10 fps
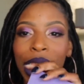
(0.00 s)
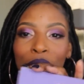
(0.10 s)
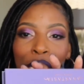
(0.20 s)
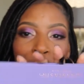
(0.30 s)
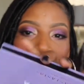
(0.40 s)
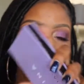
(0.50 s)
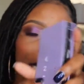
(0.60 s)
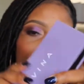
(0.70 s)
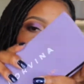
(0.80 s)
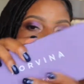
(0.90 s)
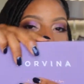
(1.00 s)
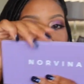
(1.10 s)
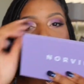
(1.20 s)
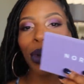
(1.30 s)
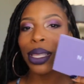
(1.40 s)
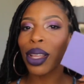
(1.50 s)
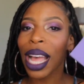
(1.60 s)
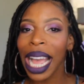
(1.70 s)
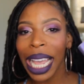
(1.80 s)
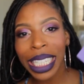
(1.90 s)
You know, she done came out with a little
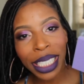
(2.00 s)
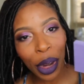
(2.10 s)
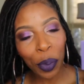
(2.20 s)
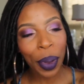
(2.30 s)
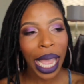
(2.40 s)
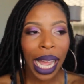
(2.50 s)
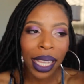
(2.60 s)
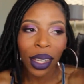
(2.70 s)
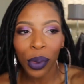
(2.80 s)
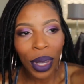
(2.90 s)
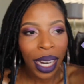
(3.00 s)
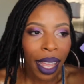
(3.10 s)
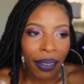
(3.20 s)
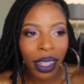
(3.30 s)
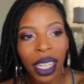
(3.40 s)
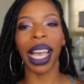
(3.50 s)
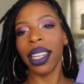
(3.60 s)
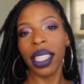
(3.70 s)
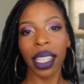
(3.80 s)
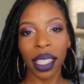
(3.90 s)
eyeshadow palette or whatever. I
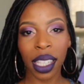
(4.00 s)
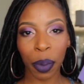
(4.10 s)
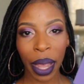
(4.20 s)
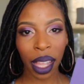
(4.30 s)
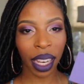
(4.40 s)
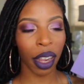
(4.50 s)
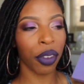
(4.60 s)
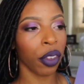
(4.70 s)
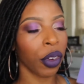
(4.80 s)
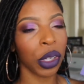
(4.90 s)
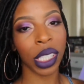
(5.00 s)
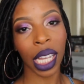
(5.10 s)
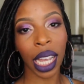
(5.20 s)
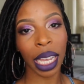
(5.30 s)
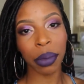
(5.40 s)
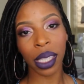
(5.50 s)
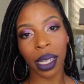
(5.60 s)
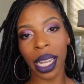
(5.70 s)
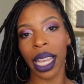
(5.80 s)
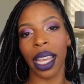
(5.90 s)
tested this palette out for the first time
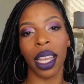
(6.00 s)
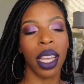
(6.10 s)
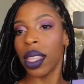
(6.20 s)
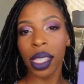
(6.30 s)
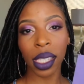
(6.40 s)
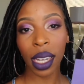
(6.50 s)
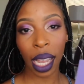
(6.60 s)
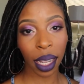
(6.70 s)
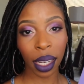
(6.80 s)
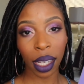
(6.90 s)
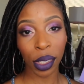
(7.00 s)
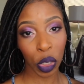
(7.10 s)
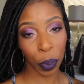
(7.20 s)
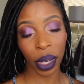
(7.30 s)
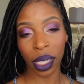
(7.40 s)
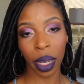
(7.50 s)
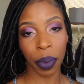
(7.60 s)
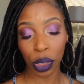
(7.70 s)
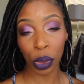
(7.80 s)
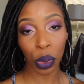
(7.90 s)
today. This is not a super
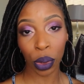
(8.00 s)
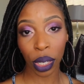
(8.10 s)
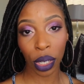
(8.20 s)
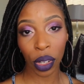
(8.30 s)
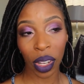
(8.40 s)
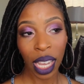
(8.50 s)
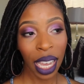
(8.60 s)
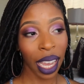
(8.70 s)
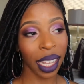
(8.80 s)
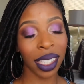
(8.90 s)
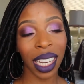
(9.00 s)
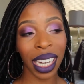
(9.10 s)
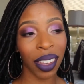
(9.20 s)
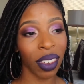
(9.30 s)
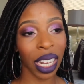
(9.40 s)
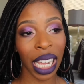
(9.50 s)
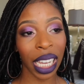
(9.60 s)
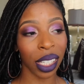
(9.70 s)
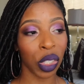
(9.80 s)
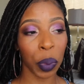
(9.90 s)
in-depth tutorial. It's not even like
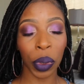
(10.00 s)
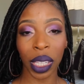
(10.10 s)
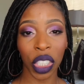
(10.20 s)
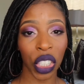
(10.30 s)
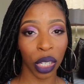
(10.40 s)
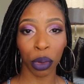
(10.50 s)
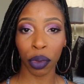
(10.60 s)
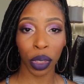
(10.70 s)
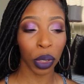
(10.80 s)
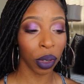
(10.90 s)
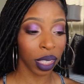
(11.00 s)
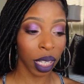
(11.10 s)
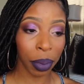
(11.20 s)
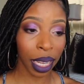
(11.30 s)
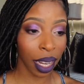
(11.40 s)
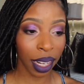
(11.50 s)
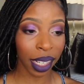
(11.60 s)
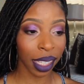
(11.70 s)
a super legit review, to be honest.